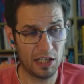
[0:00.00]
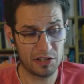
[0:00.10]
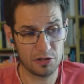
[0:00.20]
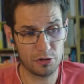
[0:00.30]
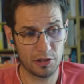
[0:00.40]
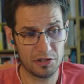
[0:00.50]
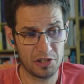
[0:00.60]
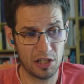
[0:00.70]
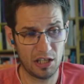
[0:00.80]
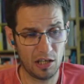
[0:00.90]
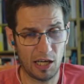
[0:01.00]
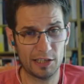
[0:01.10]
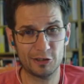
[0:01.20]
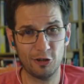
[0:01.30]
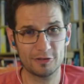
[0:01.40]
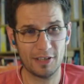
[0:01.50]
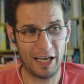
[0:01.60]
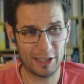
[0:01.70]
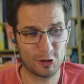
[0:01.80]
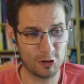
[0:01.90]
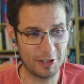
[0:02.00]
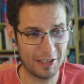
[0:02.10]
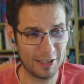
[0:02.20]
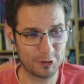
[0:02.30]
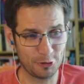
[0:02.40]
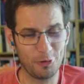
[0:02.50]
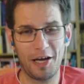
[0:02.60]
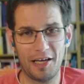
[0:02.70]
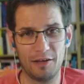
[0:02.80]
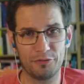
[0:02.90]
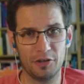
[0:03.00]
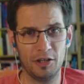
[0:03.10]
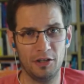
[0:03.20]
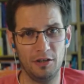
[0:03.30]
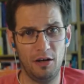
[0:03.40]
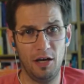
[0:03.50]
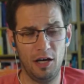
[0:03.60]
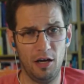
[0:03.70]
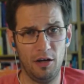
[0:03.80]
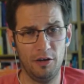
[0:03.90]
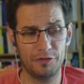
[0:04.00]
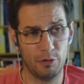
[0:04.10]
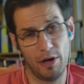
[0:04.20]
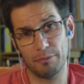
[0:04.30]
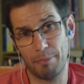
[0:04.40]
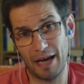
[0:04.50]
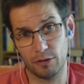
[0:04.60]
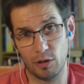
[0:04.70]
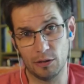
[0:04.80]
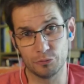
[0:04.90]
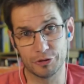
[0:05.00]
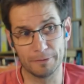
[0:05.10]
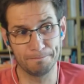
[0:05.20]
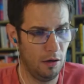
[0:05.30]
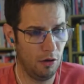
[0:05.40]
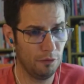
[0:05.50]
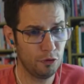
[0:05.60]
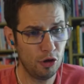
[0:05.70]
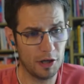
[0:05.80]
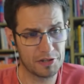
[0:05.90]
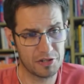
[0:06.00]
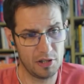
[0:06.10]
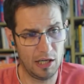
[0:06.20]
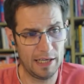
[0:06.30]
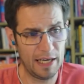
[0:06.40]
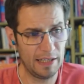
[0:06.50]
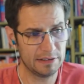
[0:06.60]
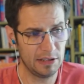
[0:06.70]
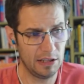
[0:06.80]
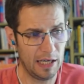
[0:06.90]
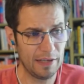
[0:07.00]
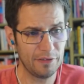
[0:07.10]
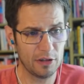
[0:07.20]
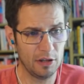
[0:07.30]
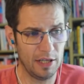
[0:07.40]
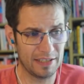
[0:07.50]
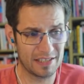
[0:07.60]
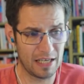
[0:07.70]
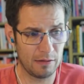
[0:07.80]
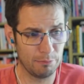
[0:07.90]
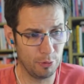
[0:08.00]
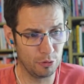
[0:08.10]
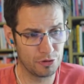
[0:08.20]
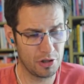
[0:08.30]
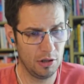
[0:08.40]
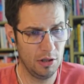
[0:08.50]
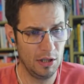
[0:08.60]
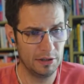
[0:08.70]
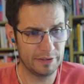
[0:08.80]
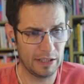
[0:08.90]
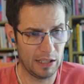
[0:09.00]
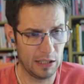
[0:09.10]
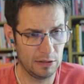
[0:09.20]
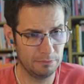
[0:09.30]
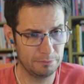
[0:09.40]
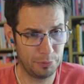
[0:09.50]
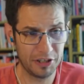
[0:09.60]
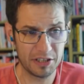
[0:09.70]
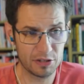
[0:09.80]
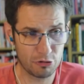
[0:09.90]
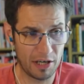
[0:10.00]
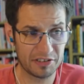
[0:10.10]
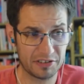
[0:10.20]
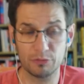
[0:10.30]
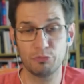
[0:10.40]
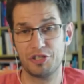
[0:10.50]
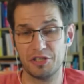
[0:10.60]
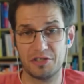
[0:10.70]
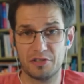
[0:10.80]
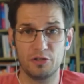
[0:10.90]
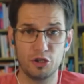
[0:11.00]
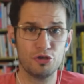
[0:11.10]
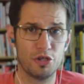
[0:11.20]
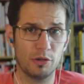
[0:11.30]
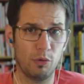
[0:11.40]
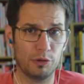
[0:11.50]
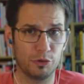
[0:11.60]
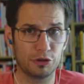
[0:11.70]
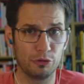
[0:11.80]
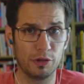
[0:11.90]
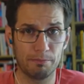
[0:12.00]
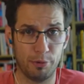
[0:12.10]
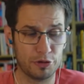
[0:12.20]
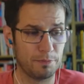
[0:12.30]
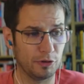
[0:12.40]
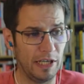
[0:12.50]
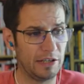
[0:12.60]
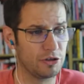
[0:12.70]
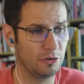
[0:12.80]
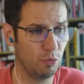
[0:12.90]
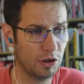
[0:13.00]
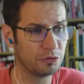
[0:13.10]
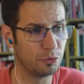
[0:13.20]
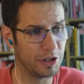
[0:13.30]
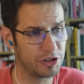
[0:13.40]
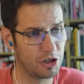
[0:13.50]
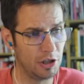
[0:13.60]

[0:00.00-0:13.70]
as you can see, I don't actually need to have the red background. Of course, I had other examples that are pretty interesting, which is usually what we do in post-production, one of which